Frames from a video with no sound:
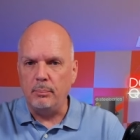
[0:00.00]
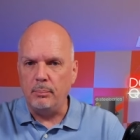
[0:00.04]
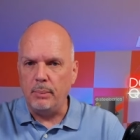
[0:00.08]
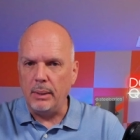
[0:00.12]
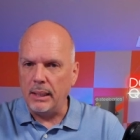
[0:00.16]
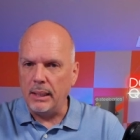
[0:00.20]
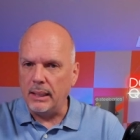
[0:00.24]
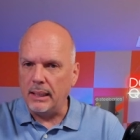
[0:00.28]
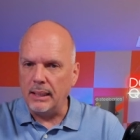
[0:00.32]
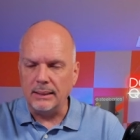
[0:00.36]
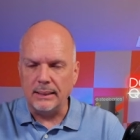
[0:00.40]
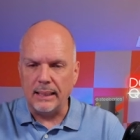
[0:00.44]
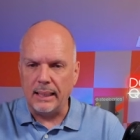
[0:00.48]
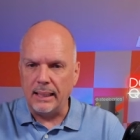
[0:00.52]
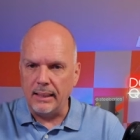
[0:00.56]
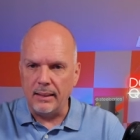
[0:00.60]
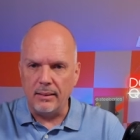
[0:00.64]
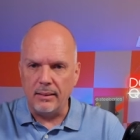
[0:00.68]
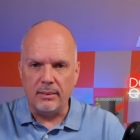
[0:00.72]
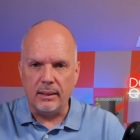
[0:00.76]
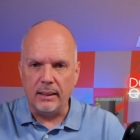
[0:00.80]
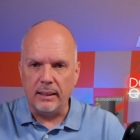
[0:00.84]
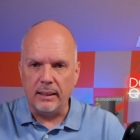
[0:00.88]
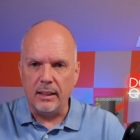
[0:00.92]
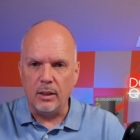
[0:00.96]
because I
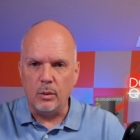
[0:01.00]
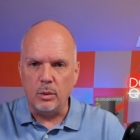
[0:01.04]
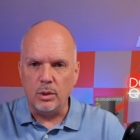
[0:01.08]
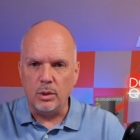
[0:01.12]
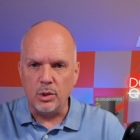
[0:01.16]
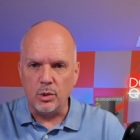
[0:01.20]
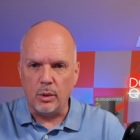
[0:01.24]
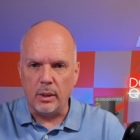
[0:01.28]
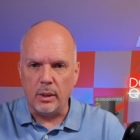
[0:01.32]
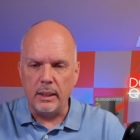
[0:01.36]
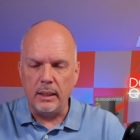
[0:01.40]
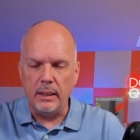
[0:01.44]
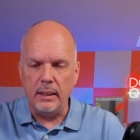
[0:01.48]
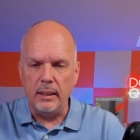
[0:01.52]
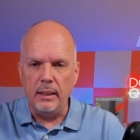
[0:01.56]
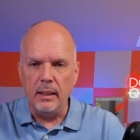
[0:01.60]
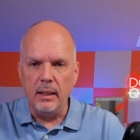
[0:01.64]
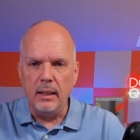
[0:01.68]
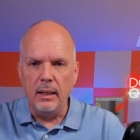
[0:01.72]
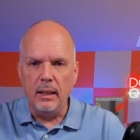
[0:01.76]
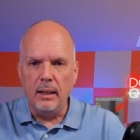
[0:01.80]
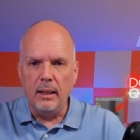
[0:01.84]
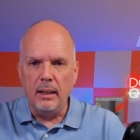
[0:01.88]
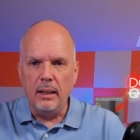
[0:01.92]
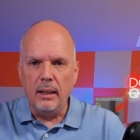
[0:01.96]
didn't think it was ready,
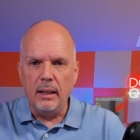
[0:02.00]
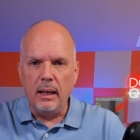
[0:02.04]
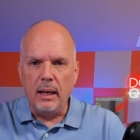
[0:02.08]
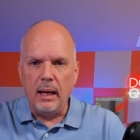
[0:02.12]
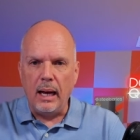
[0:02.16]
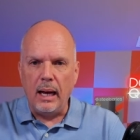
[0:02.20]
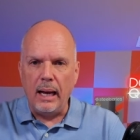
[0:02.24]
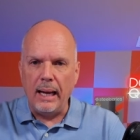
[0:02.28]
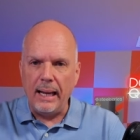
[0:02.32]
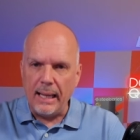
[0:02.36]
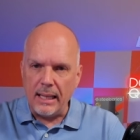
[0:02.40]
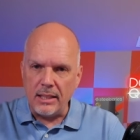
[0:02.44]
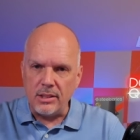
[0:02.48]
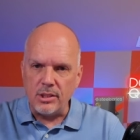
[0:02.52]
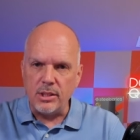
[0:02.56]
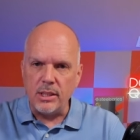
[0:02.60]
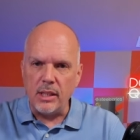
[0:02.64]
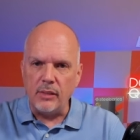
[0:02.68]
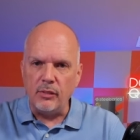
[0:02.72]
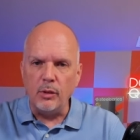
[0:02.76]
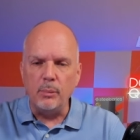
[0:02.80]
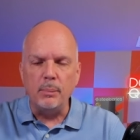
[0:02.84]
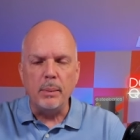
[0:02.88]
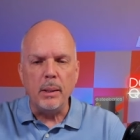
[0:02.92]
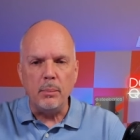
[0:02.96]
I had
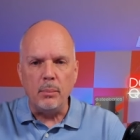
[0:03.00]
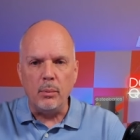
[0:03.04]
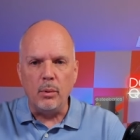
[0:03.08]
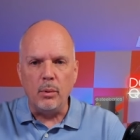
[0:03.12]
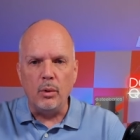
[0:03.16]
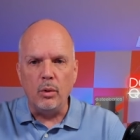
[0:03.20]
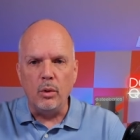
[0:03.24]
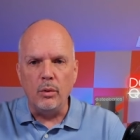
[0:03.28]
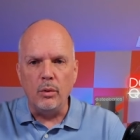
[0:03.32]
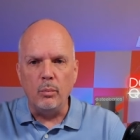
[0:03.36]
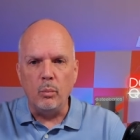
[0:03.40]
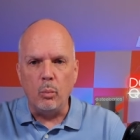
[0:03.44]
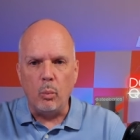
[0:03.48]
several people